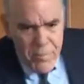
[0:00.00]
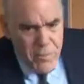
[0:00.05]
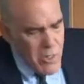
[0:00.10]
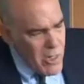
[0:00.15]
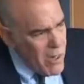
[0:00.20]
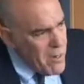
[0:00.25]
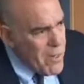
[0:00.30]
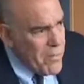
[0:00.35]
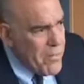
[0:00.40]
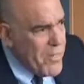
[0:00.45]

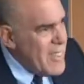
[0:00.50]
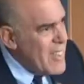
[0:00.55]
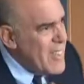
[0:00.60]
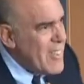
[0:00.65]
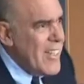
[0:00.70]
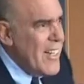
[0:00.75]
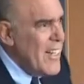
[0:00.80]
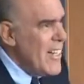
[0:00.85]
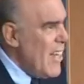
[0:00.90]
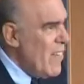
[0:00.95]
Sorry for
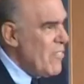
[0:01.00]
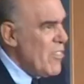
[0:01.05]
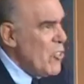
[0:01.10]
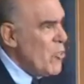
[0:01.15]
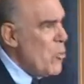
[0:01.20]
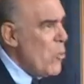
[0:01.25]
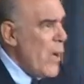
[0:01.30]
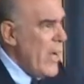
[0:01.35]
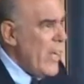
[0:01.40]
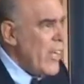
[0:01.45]
this
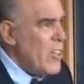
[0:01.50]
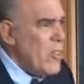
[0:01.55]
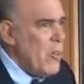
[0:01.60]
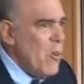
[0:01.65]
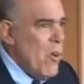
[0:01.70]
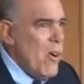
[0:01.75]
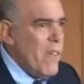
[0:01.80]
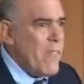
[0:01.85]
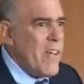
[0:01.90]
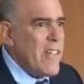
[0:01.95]
wicked
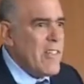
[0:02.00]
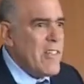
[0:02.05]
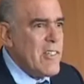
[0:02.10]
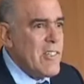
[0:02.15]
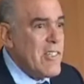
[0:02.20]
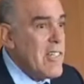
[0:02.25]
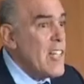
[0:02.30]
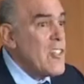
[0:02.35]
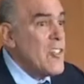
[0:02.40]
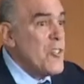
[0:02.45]
cough.
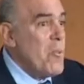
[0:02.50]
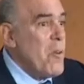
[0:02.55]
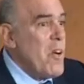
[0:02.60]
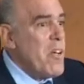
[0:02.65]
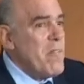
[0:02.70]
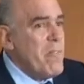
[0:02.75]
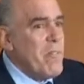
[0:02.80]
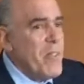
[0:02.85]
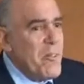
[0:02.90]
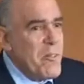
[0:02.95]
It's not
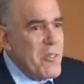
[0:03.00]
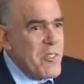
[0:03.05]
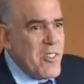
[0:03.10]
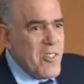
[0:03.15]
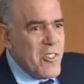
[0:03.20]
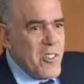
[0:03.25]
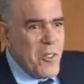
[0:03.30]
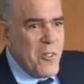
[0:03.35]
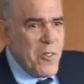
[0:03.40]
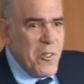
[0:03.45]
swine flu. It's
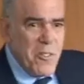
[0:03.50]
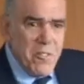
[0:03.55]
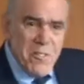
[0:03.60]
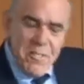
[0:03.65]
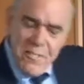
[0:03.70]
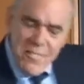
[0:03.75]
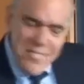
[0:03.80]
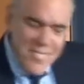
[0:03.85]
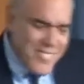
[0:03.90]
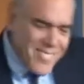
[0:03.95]
just a cough.
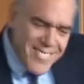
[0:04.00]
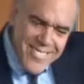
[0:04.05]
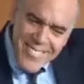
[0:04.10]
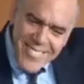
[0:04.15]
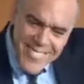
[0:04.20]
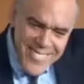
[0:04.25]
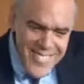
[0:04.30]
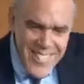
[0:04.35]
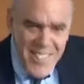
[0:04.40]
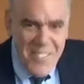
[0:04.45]

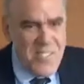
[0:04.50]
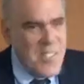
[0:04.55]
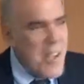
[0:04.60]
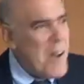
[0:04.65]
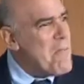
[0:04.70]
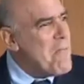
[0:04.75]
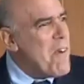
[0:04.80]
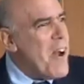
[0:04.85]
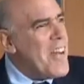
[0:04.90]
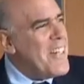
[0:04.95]

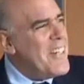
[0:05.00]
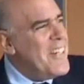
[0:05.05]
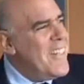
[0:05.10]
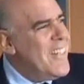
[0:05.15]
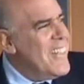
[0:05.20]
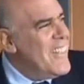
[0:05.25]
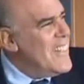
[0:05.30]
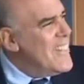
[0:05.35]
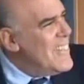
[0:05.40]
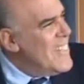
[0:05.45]
don't
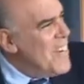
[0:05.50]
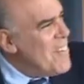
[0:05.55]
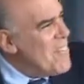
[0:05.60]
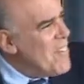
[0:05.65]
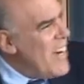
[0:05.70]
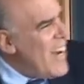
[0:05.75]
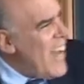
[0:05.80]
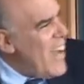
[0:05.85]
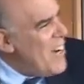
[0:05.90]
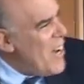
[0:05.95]
run. Don't
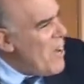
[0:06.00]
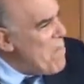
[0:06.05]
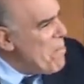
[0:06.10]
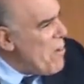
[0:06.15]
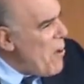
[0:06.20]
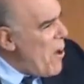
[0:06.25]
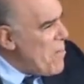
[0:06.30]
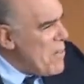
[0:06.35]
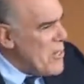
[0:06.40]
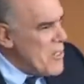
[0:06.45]
run out. I
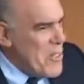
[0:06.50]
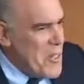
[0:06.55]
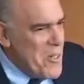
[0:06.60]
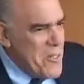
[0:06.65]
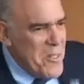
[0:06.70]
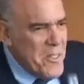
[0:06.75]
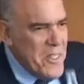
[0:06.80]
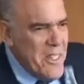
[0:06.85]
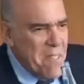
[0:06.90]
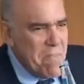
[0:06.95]
promise you.
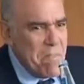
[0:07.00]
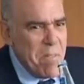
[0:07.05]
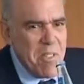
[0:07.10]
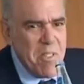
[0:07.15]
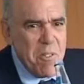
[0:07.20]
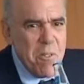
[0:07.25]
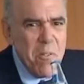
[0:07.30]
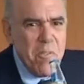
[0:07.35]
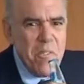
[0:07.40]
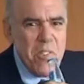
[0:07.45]
I've
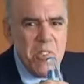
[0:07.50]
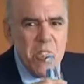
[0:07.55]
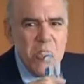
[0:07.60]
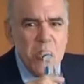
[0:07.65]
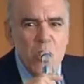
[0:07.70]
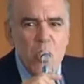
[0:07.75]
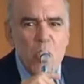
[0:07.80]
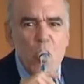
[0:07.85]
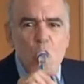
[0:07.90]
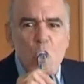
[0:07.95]
been to a
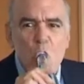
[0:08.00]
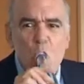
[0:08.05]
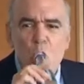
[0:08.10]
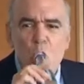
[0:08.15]
physician.